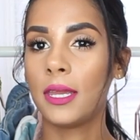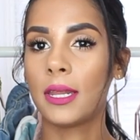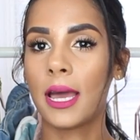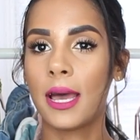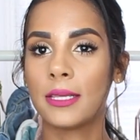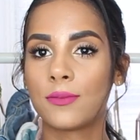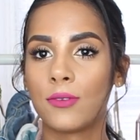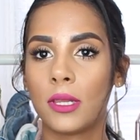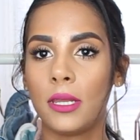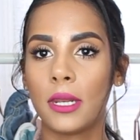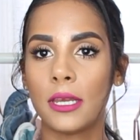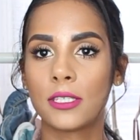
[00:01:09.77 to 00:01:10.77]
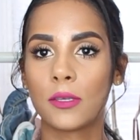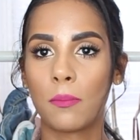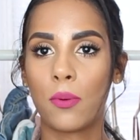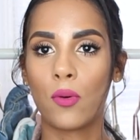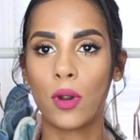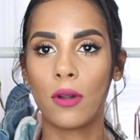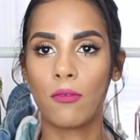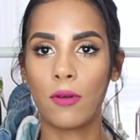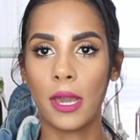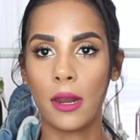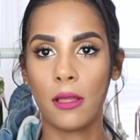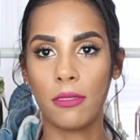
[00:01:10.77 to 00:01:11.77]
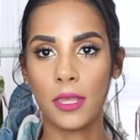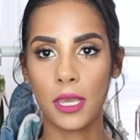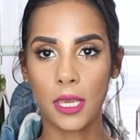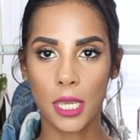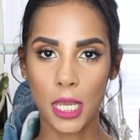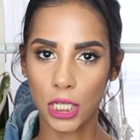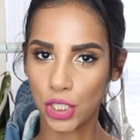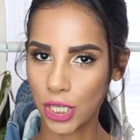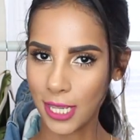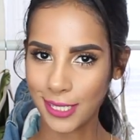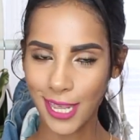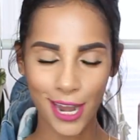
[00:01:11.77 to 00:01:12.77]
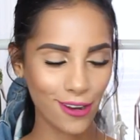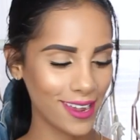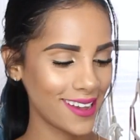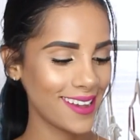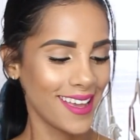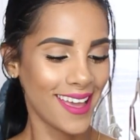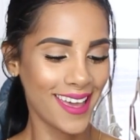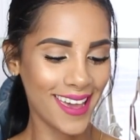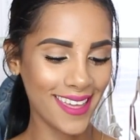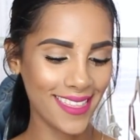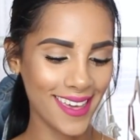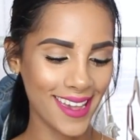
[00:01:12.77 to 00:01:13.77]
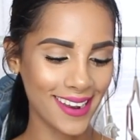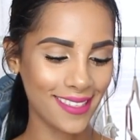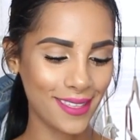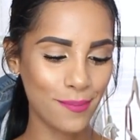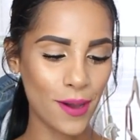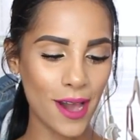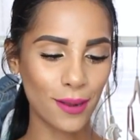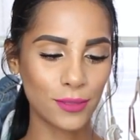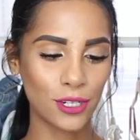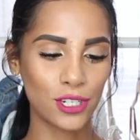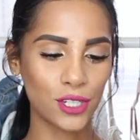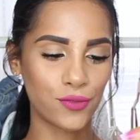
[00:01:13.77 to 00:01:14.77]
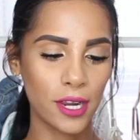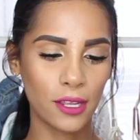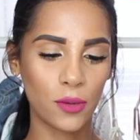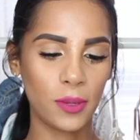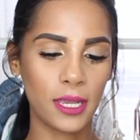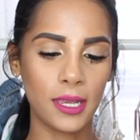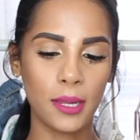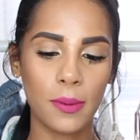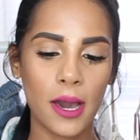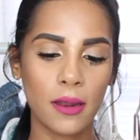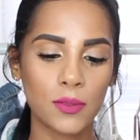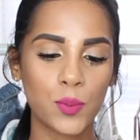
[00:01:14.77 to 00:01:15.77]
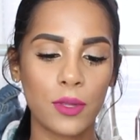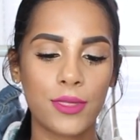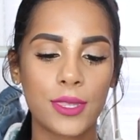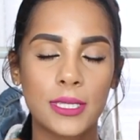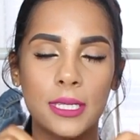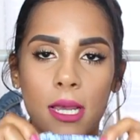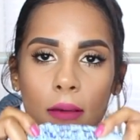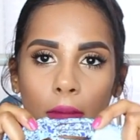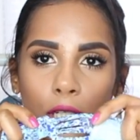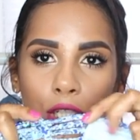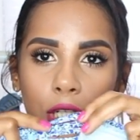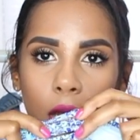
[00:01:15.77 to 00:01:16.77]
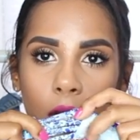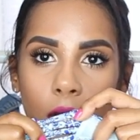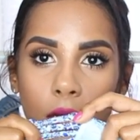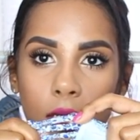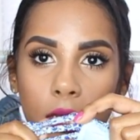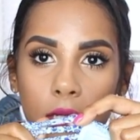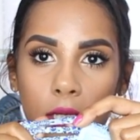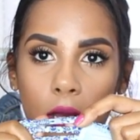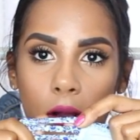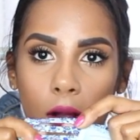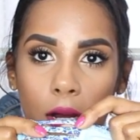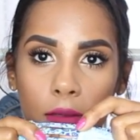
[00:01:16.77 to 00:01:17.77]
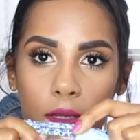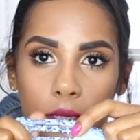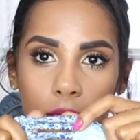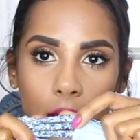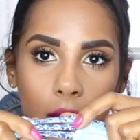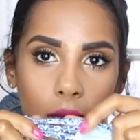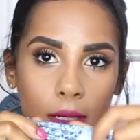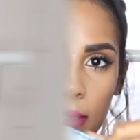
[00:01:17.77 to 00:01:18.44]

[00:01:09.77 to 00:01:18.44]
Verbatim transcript: It has really nice support right on the chest area. And then the bottoms are just regular bikini bottoms with some chain detail on the side.